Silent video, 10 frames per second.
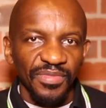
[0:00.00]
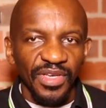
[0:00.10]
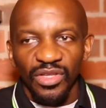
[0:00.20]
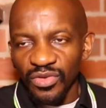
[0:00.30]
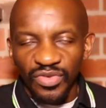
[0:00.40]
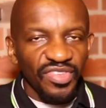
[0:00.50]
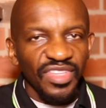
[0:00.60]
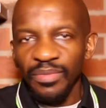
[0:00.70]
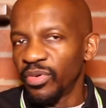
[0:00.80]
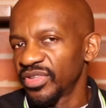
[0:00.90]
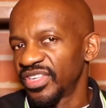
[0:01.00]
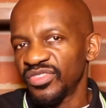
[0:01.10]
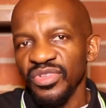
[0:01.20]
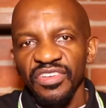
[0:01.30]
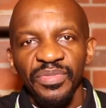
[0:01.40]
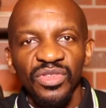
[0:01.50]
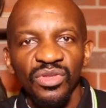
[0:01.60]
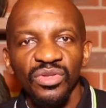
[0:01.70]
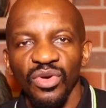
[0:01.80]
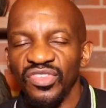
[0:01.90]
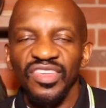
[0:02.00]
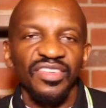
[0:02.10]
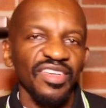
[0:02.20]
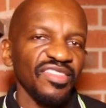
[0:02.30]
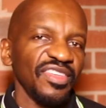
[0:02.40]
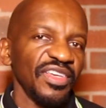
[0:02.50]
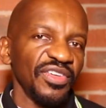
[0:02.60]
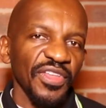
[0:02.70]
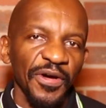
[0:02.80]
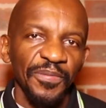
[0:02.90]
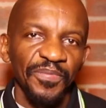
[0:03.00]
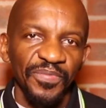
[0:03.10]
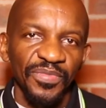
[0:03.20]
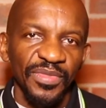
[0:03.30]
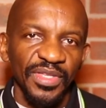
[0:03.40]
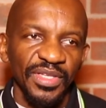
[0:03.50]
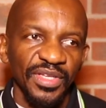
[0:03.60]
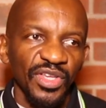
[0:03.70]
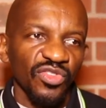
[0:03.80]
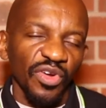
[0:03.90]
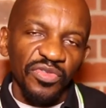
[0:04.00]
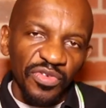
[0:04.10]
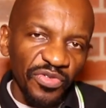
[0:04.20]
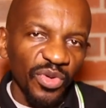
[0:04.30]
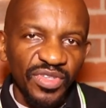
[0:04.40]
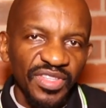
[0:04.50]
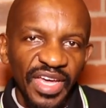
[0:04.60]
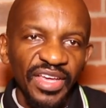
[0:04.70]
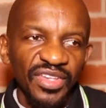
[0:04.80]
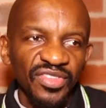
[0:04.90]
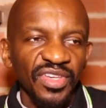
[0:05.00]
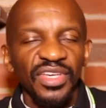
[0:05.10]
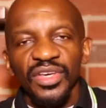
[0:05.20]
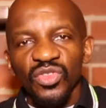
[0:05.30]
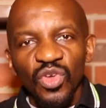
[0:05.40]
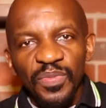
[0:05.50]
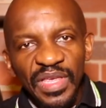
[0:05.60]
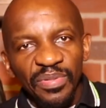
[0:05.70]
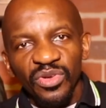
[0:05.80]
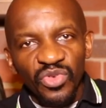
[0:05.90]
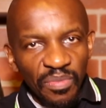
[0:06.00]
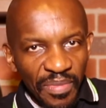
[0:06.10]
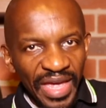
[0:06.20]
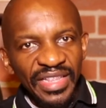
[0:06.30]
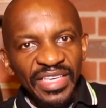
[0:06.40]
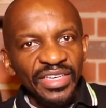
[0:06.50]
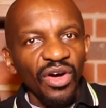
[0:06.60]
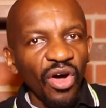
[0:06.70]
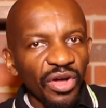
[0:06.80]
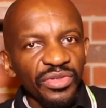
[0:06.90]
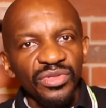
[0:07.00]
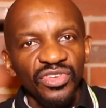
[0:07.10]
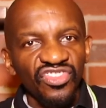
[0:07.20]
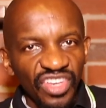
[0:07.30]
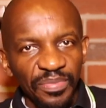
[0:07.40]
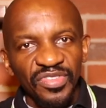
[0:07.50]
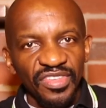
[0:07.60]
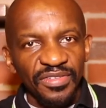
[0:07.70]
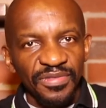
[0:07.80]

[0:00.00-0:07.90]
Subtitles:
And obviously their bodies would have been tossed out at sea, So after 40 days, the people remaining on the ships,